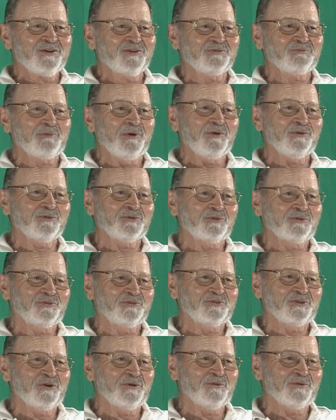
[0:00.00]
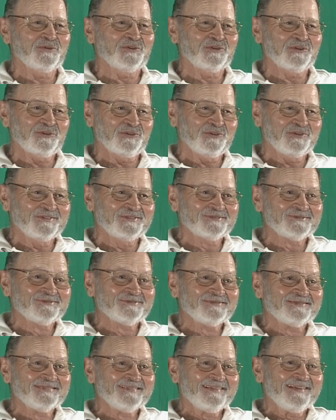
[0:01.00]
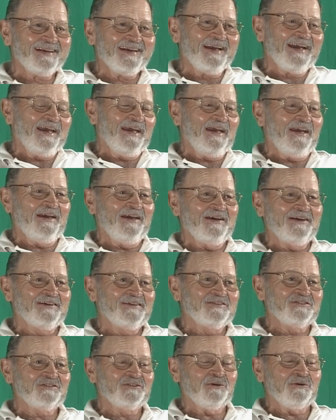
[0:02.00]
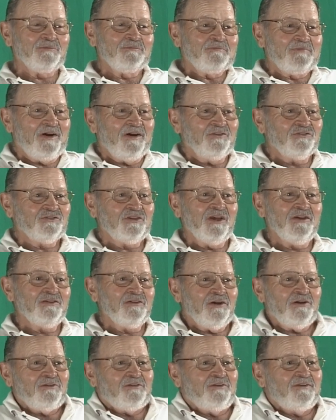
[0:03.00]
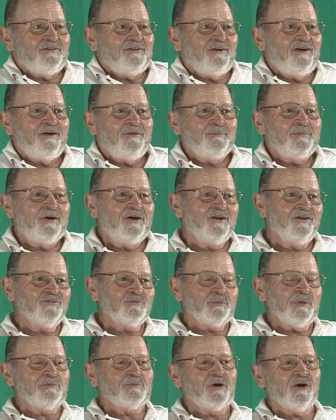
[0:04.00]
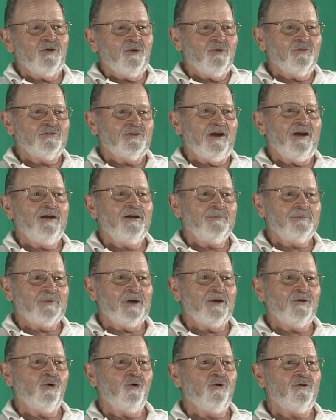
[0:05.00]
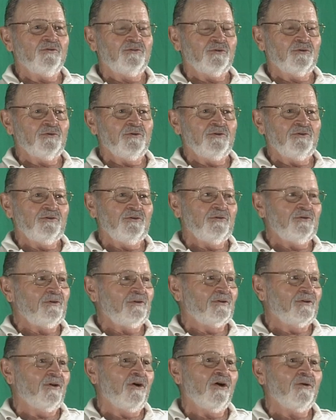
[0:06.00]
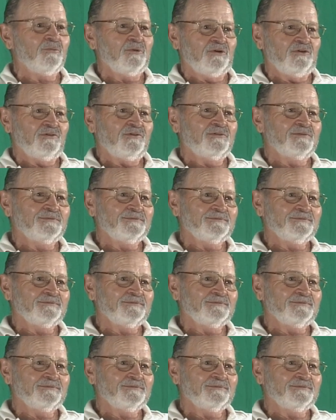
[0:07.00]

special services, and so I stayed there. I, I spent my whole time, my whole tour of duty in Long Beach.